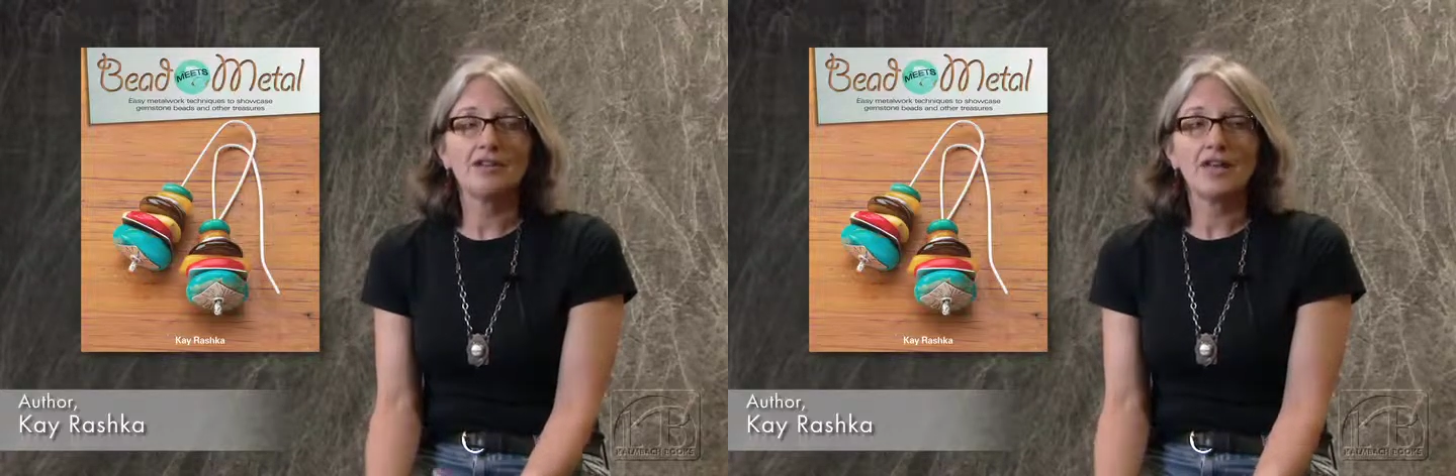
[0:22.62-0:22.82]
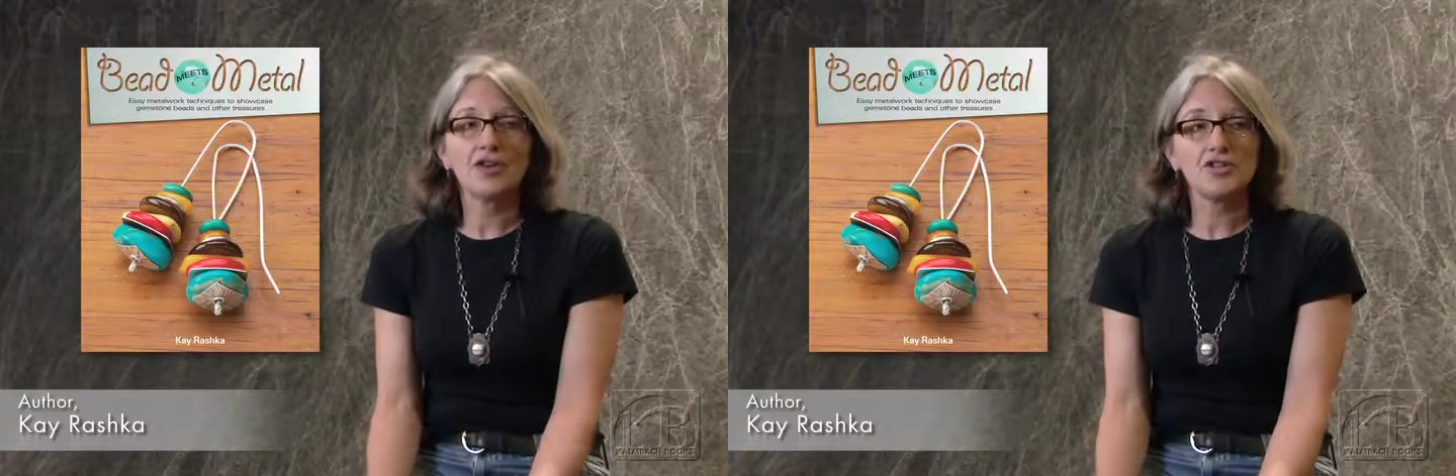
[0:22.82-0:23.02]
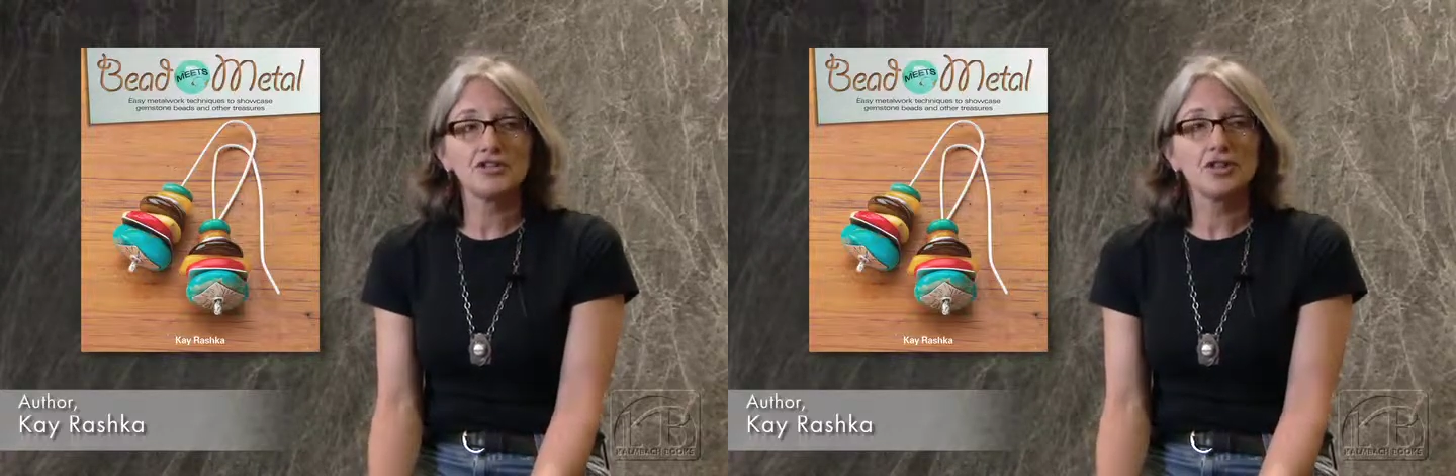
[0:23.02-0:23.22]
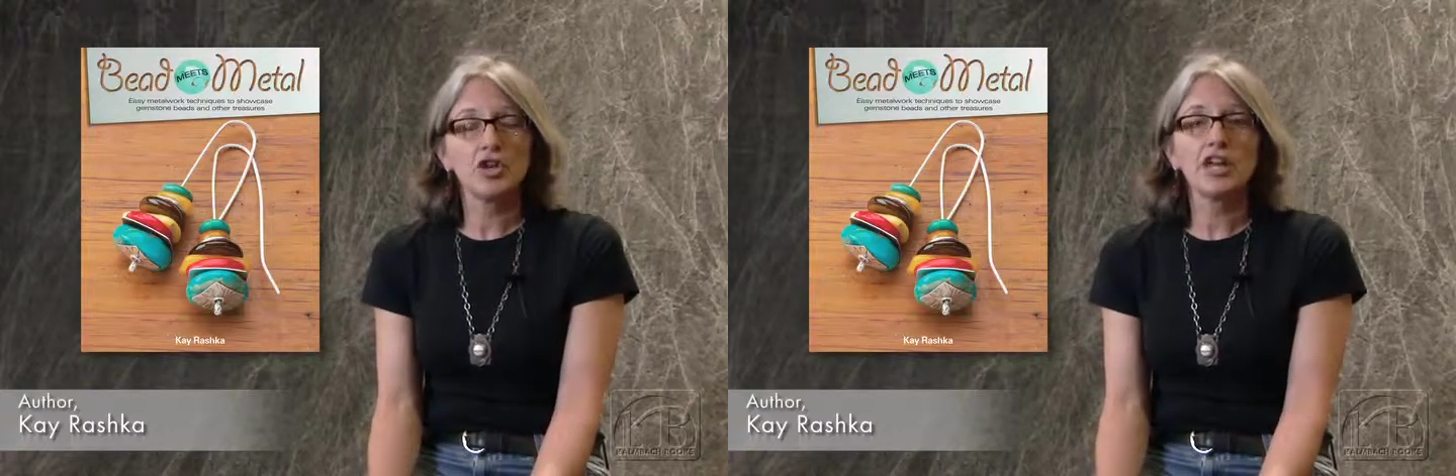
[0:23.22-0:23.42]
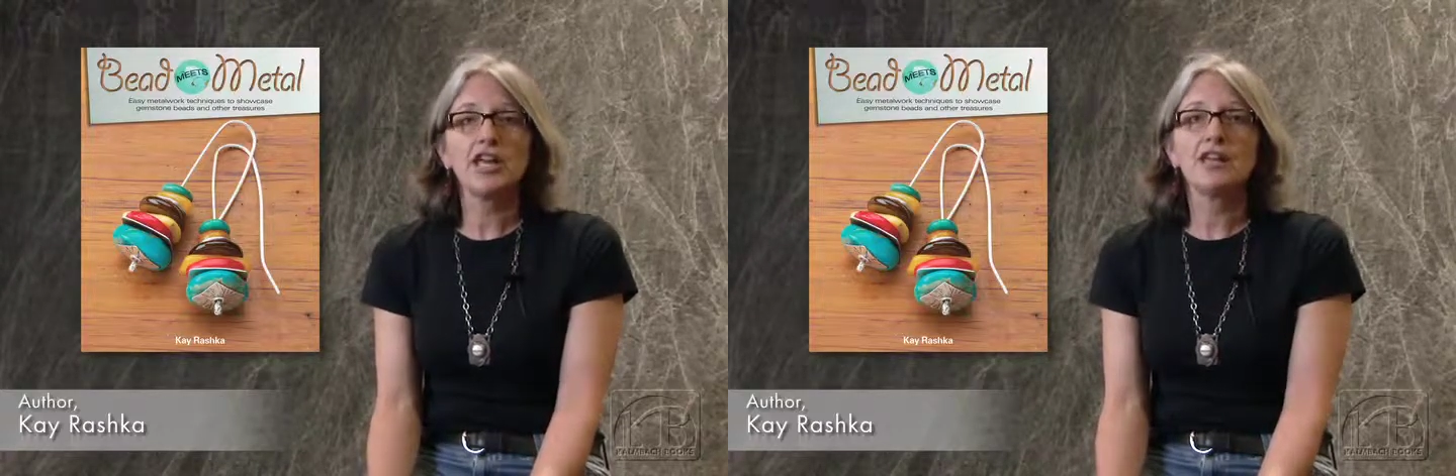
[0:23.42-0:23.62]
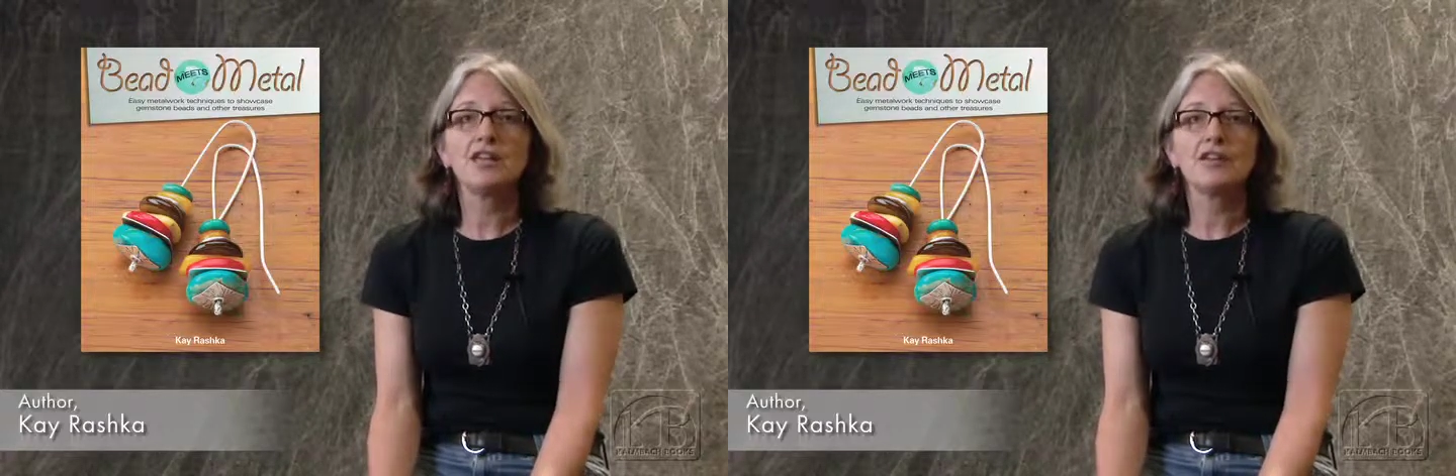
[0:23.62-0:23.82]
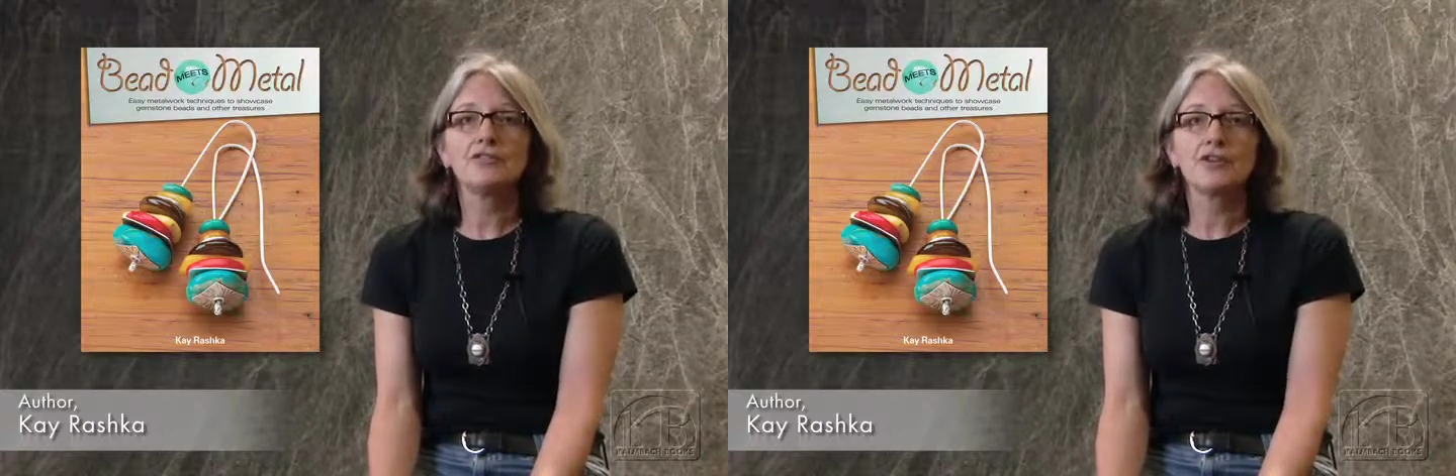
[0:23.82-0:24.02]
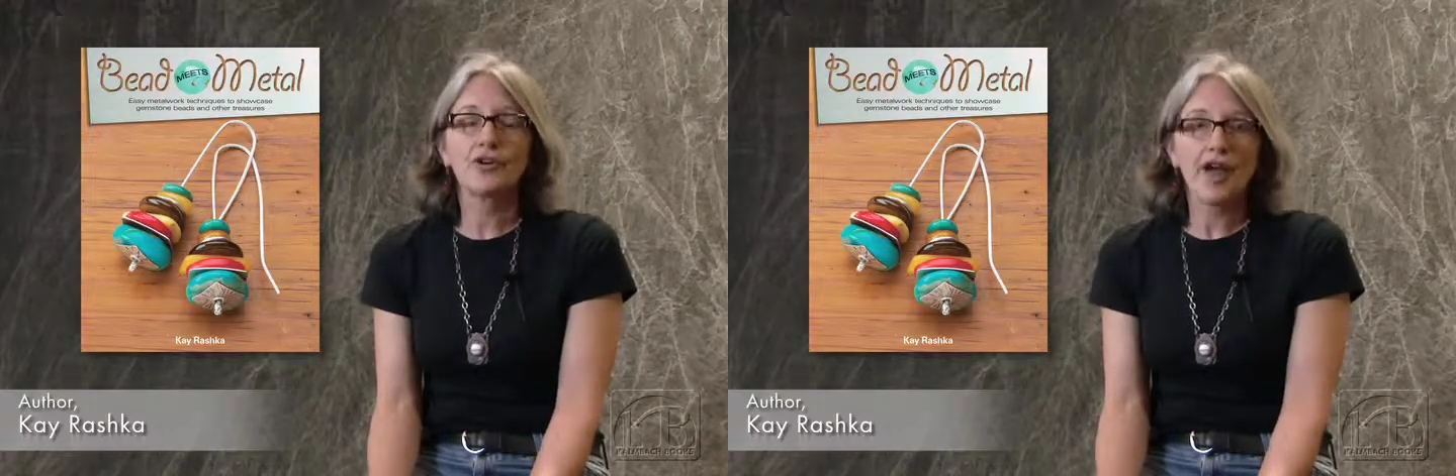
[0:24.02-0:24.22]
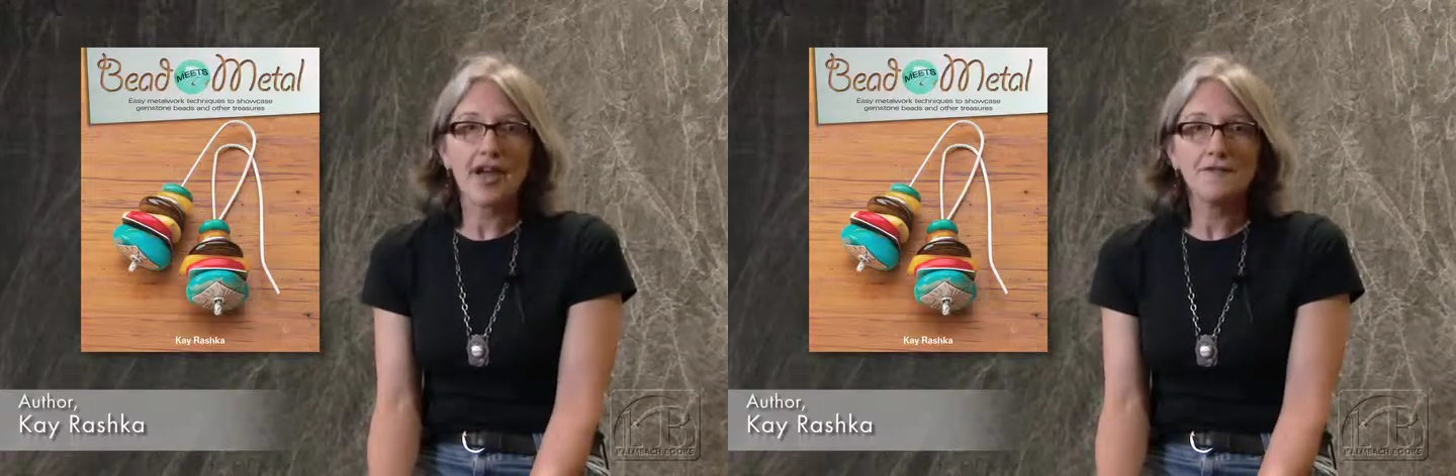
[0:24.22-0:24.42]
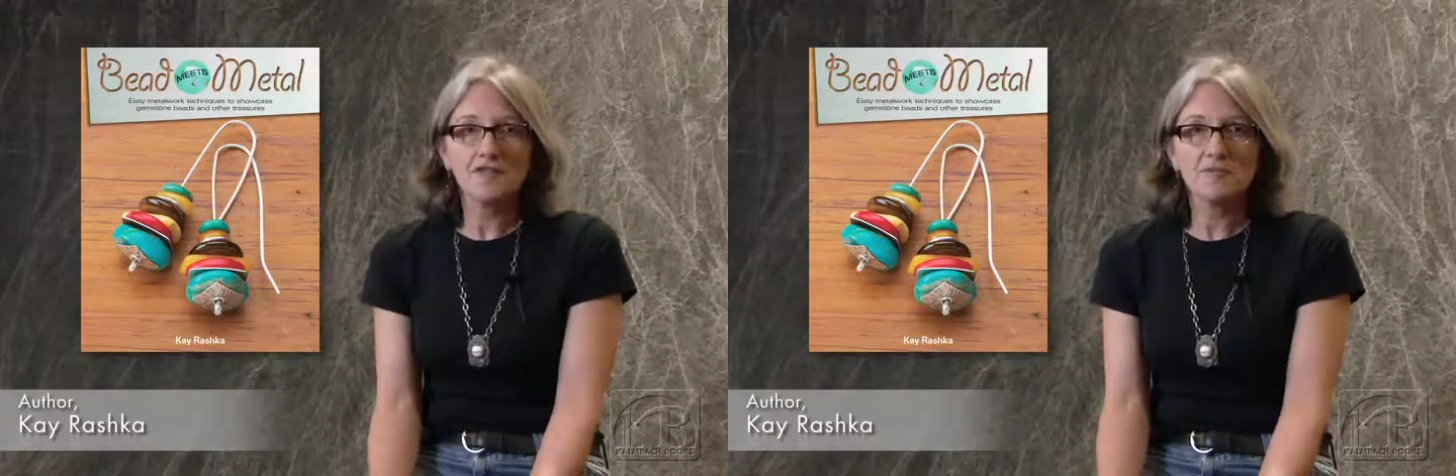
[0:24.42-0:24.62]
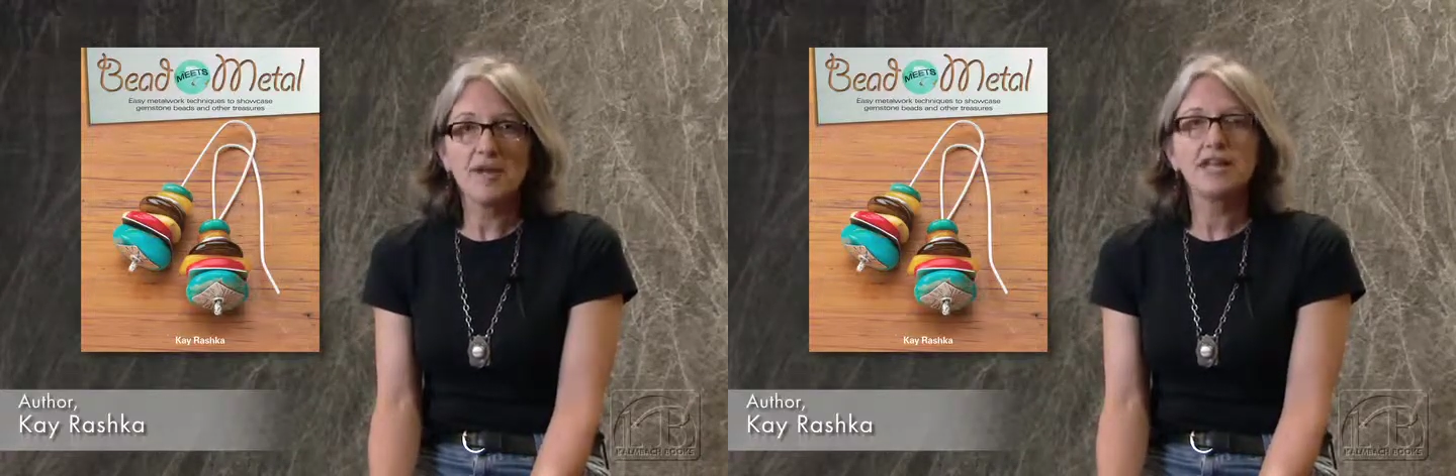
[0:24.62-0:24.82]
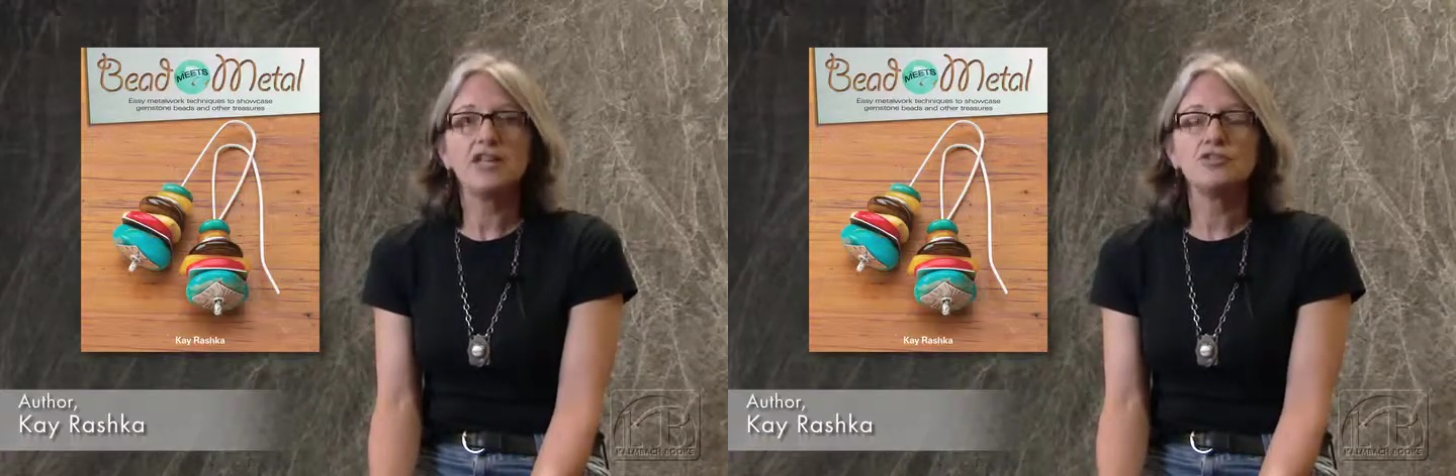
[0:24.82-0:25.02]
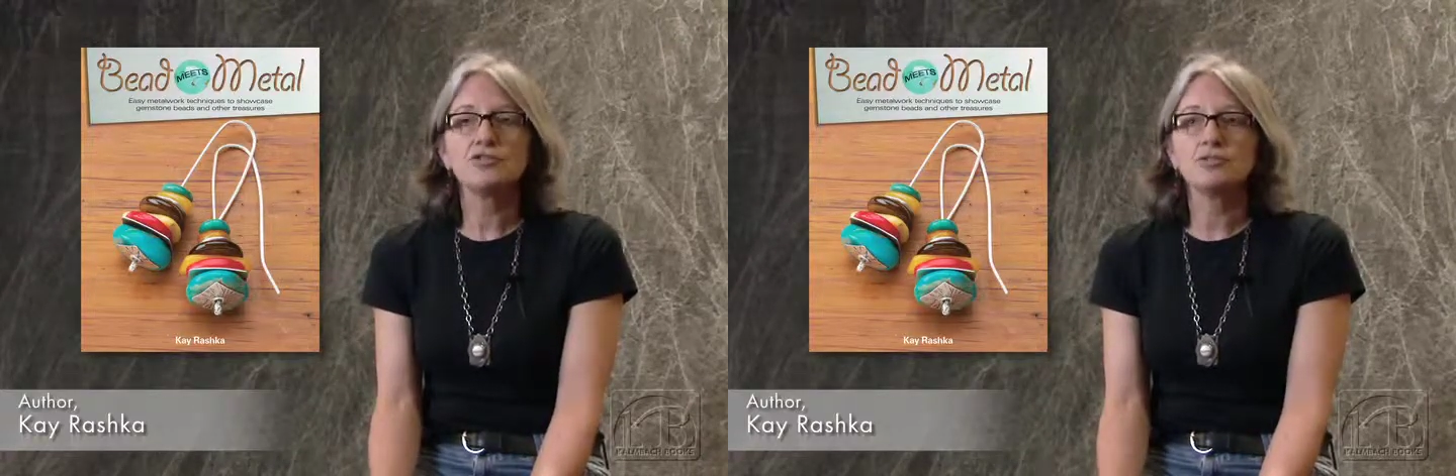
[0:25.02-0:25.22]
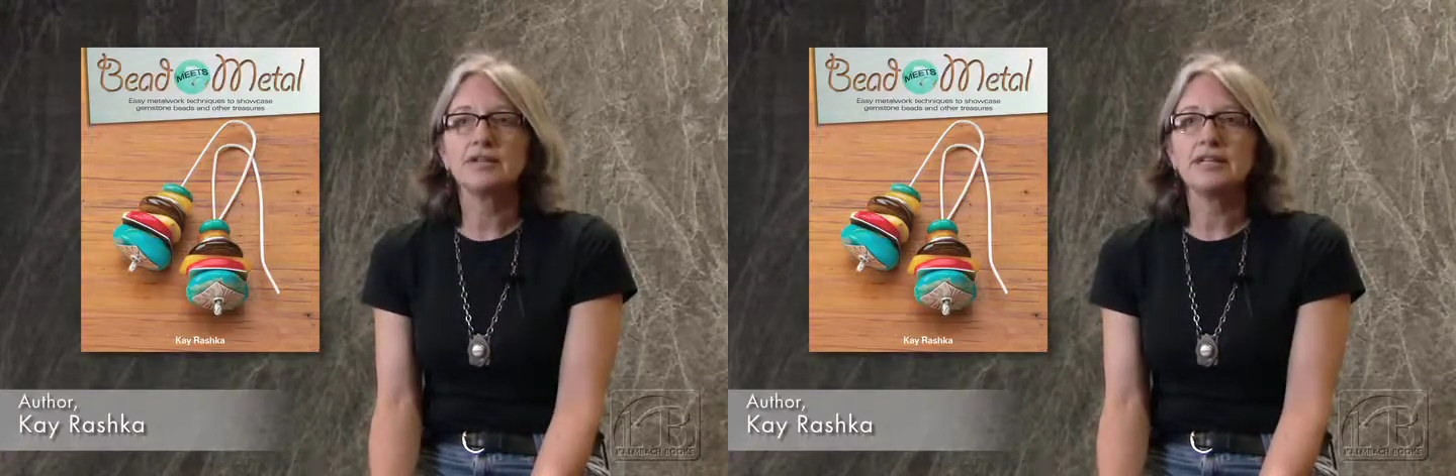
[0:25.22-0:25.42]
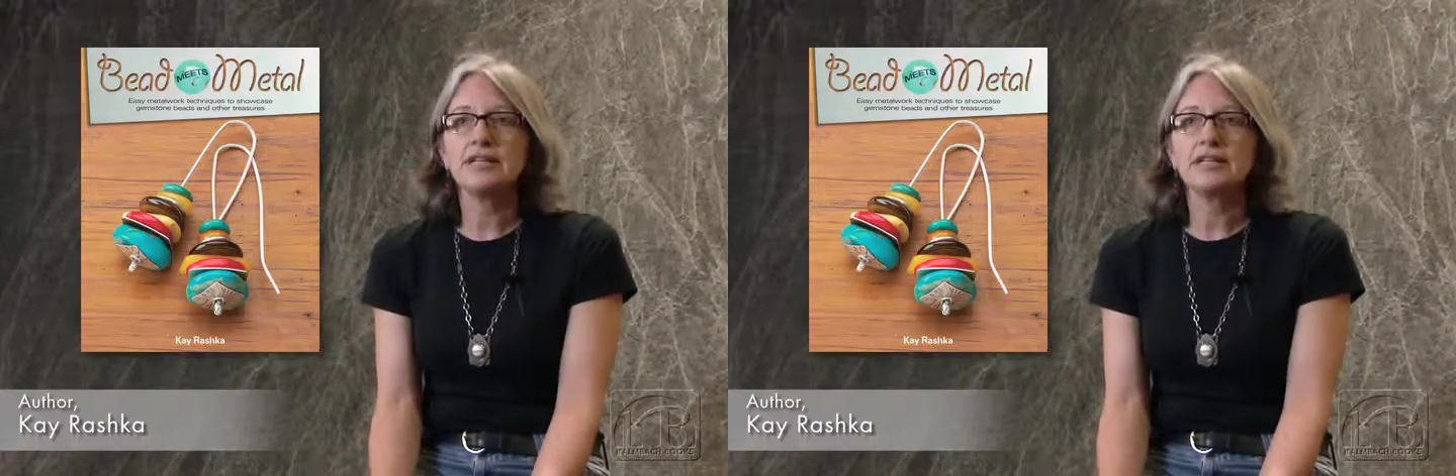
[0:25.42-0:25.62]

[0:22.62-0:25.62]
either just learning the craft of making jewelry,